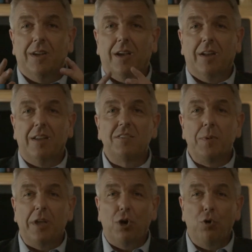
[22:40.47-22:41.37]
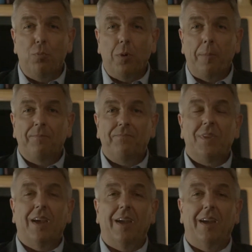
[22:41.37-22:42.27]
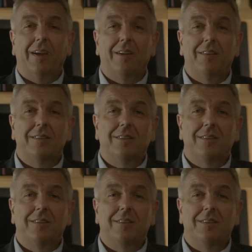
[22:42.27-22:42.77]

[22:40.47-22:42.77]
gives me hope and